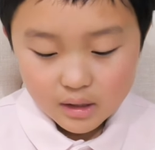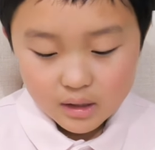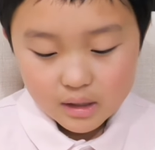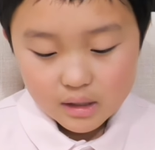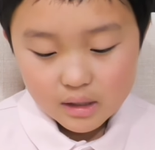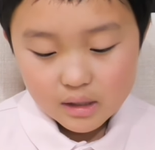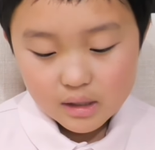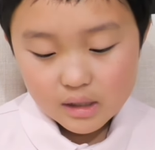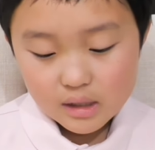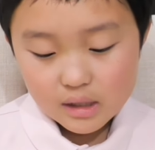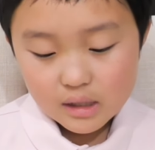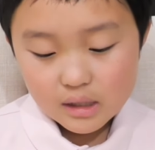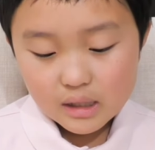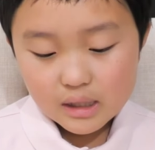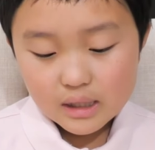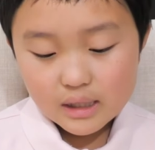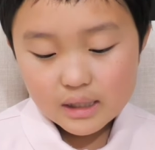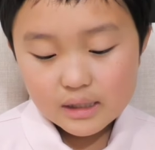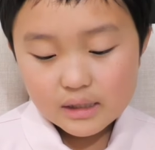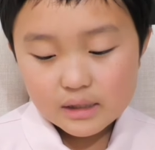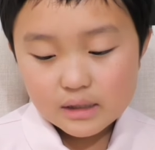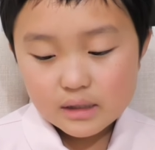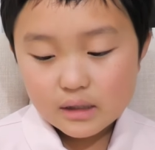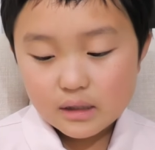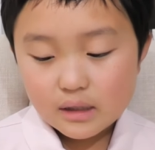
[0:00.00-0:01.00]

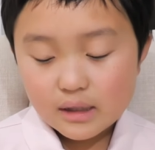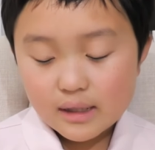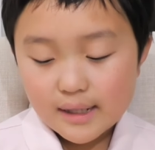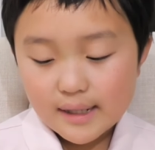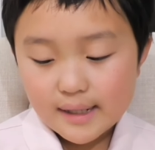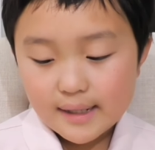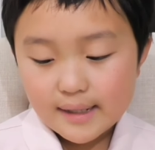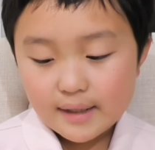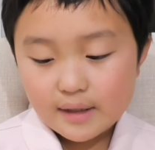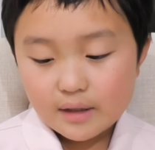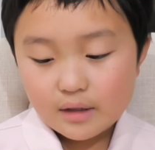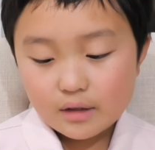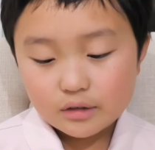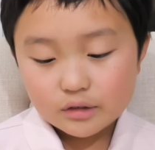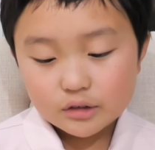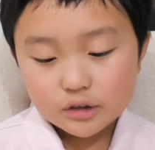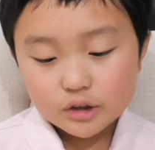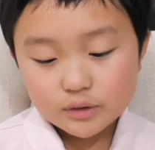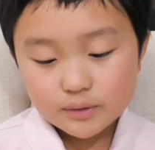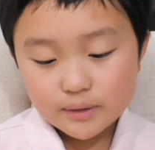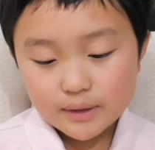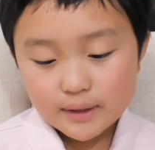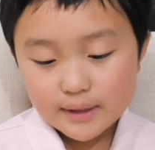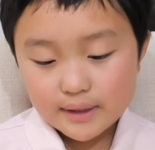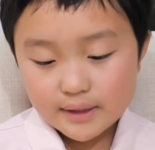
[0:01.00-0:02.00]
And I
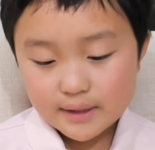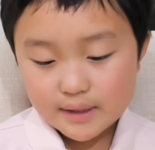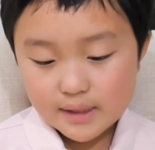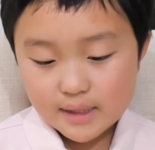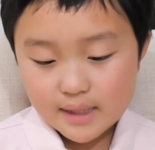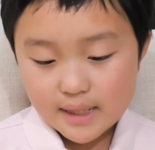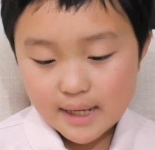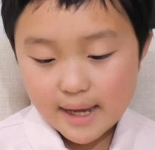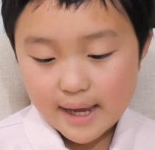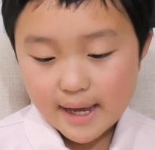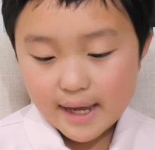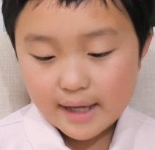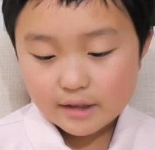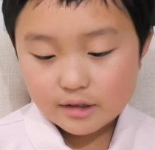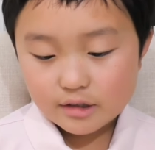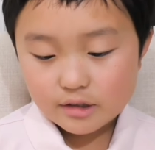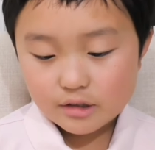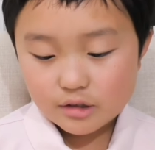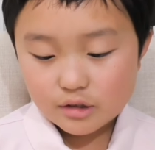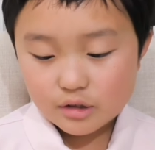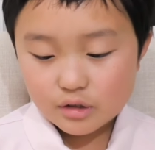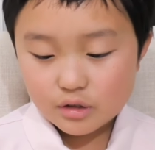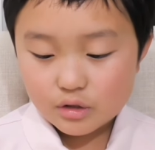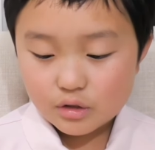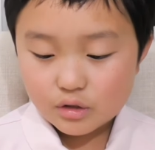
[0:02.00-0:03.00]
also wanted to
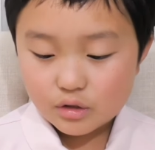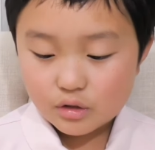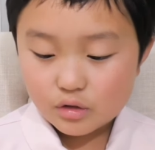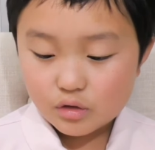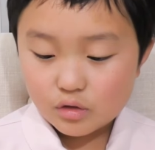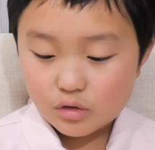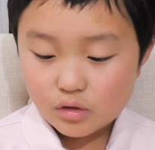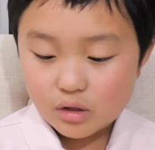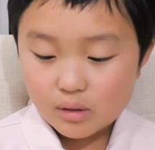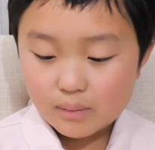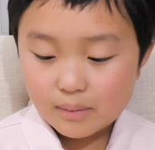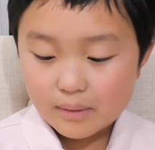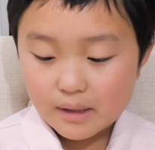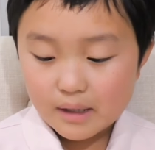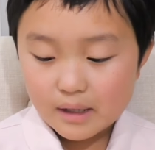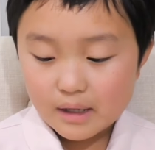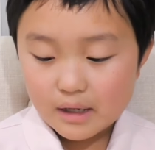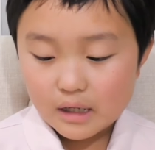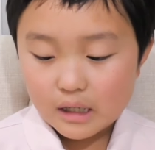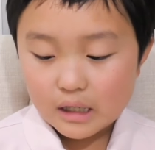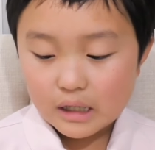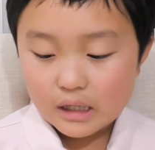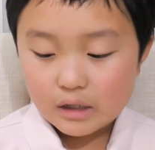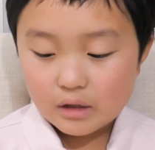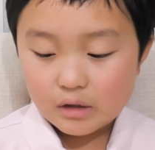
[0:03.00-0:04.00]
ask you
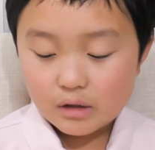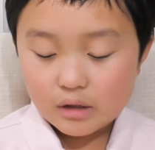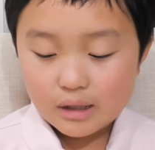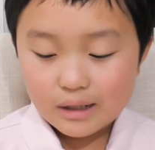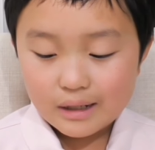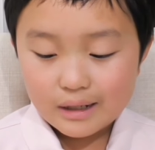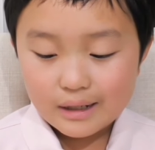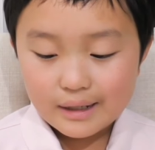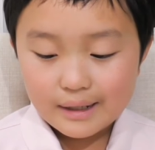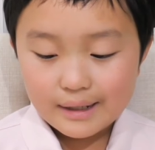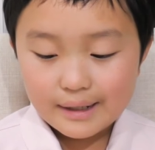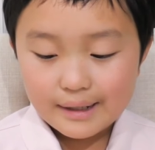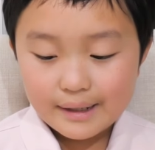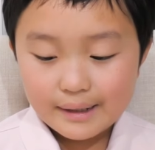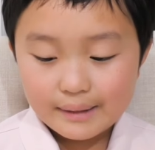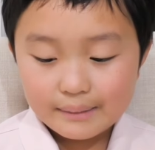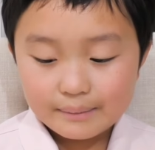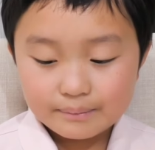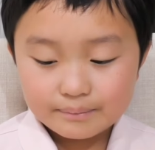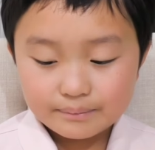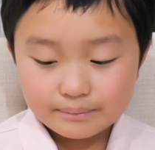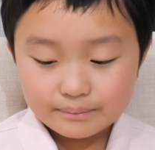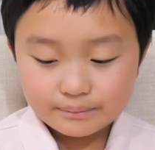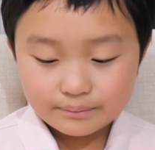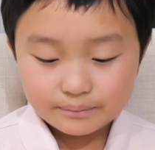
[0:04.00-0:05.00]
about
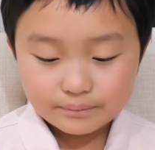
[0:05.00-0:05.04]
um,